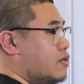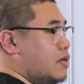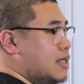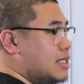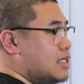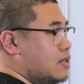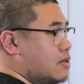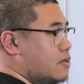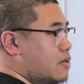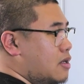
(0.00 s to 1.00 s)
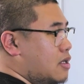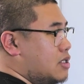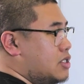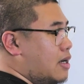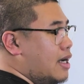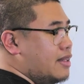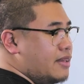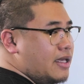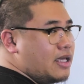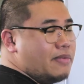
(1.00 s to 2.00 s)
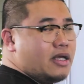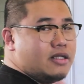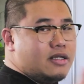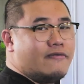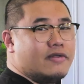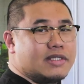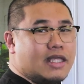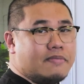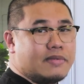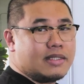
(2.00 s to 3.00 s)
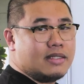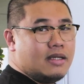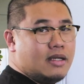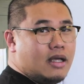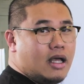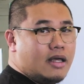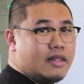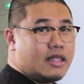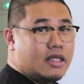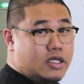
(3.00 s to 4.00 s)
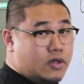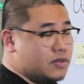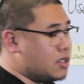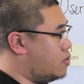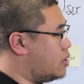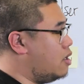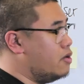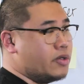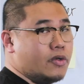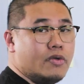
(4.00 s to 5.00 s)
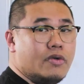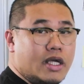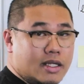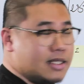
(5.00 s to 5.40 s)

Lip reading: do is to try and think about the different steps that the user would go through in a